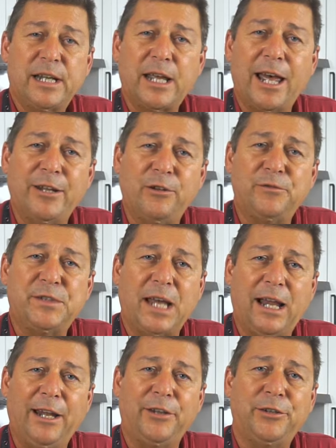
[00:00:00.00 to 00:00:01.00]
kind of
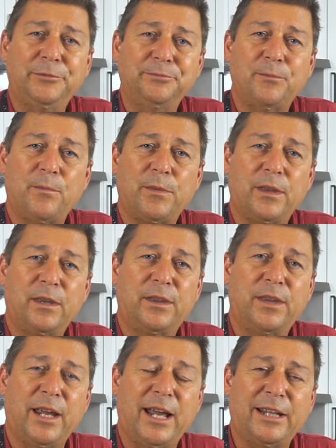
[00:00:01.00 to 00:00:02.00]
salad
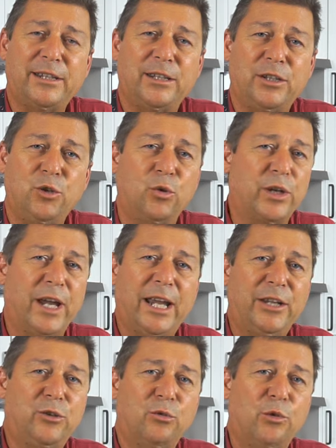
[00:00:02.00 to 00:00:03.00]
that you
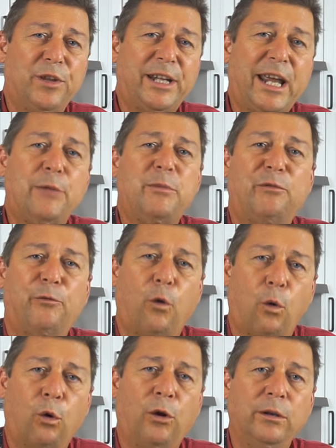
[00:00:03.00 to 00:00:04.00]
can do the day
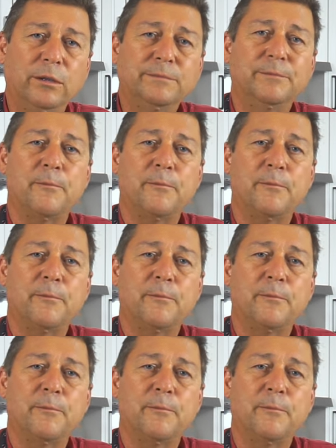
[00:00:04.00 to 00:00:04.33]
before.